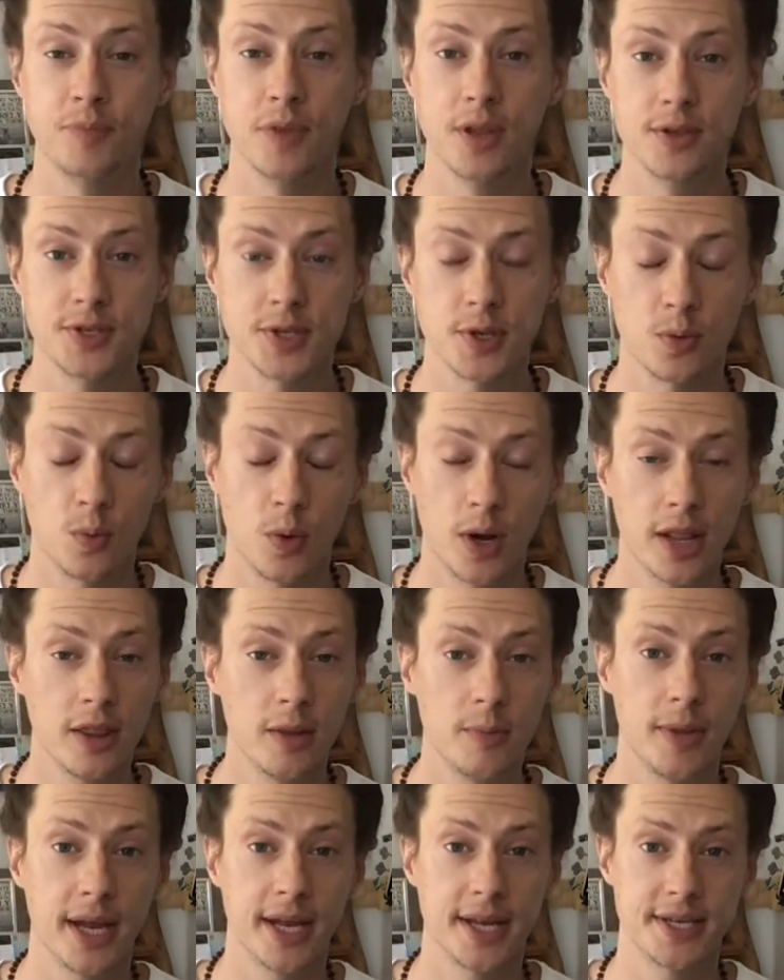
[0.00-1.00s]
So one of the
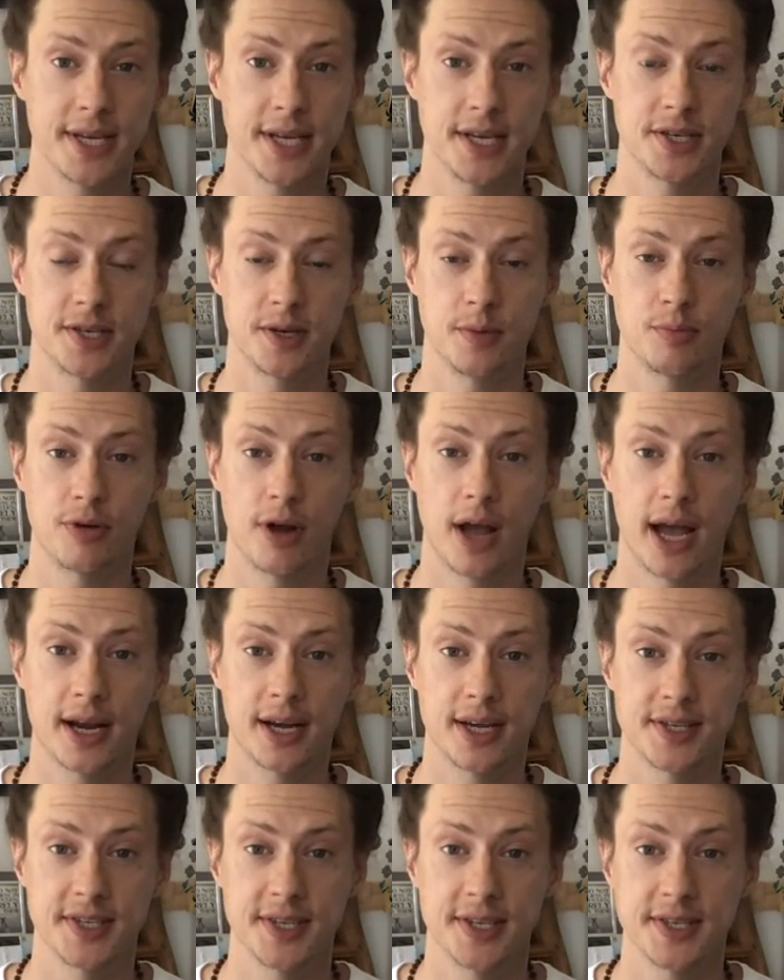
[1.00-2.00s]
meditation
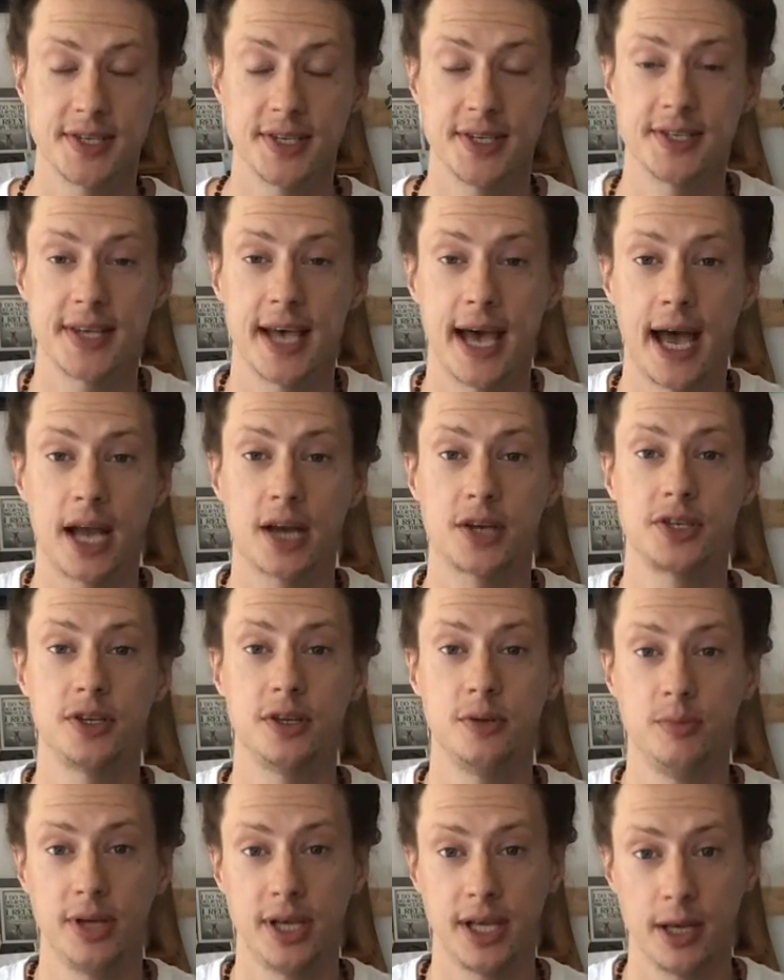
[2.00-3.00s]
practices is actually
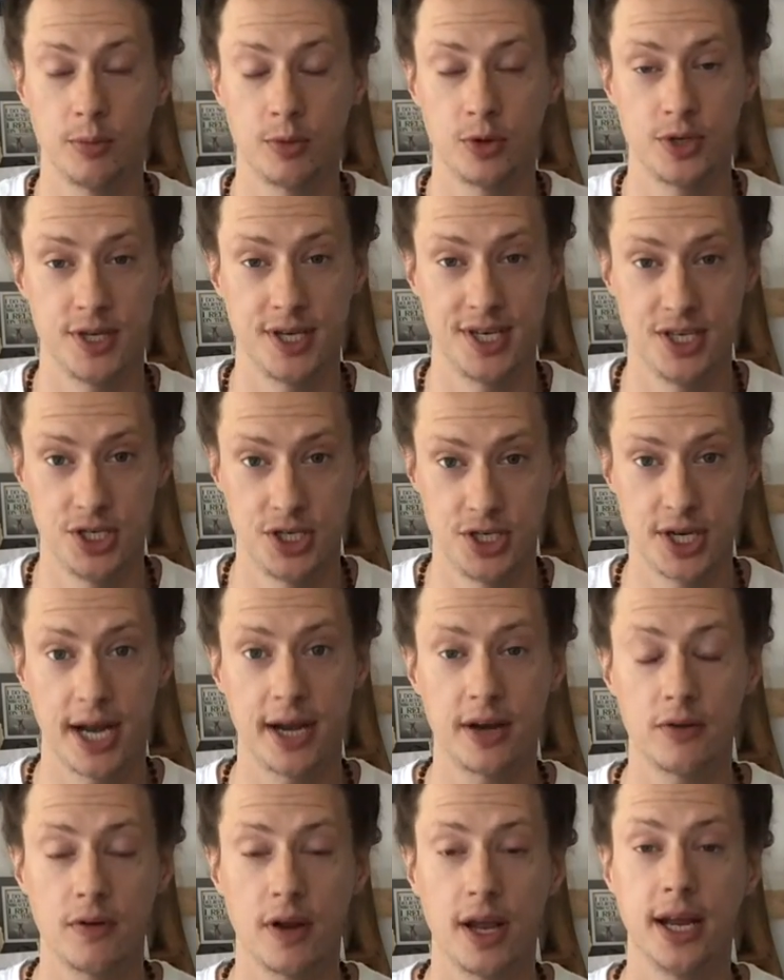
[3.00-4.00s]
being able to
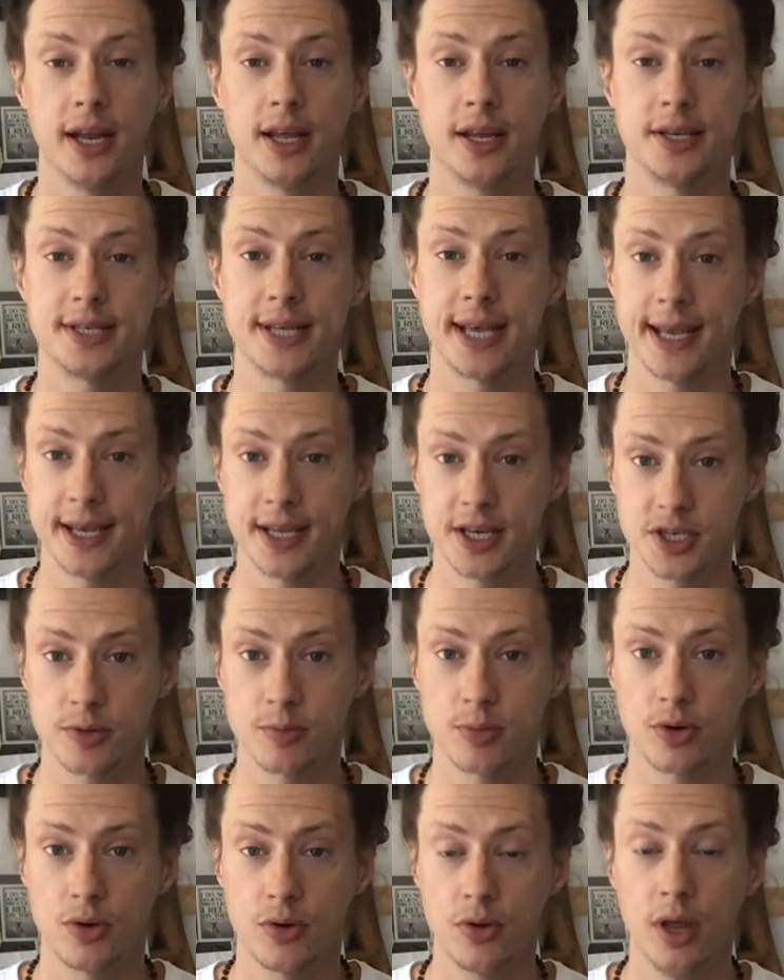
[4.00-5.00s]
generate a
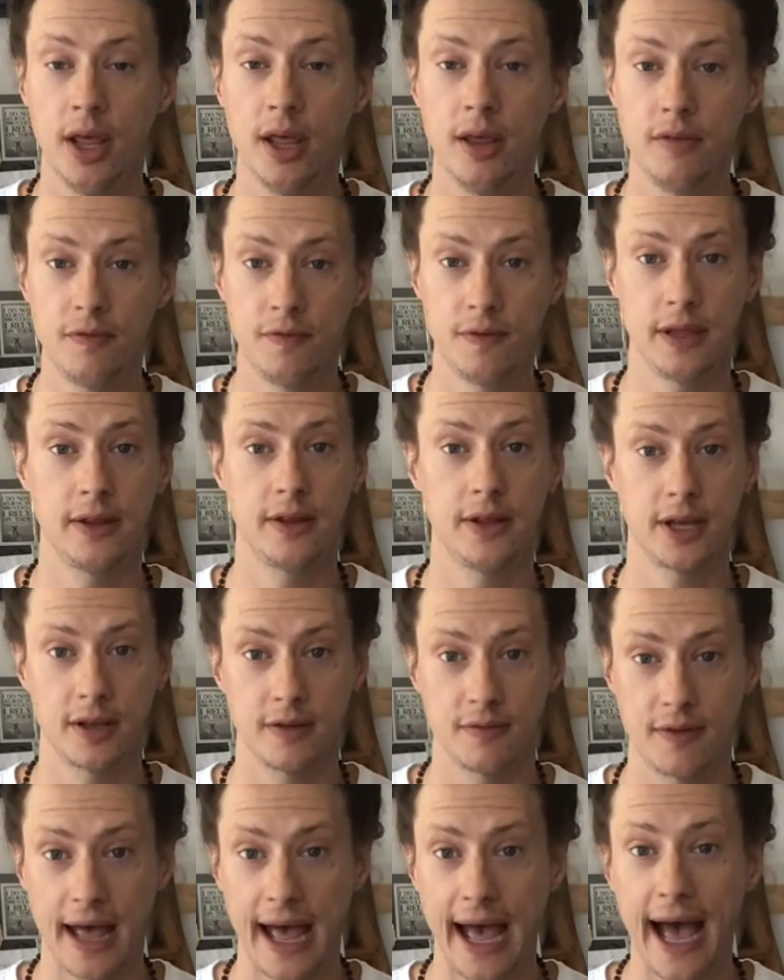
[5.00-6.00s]
tangible feeling
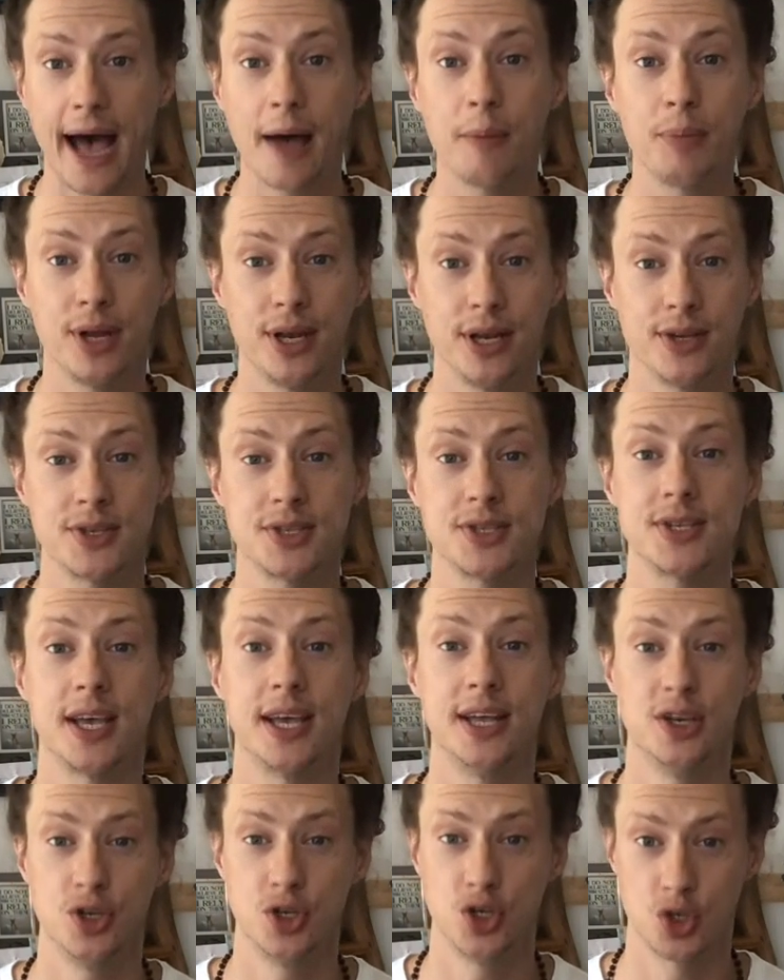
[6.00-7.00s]
of happiness
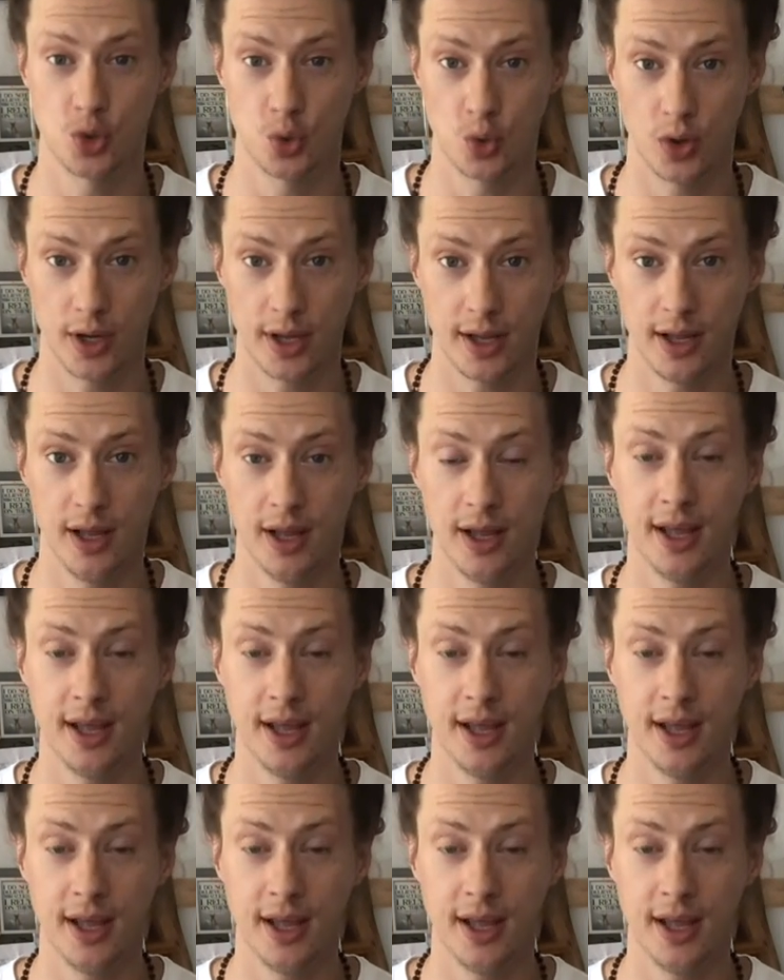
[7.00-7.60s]
and joy.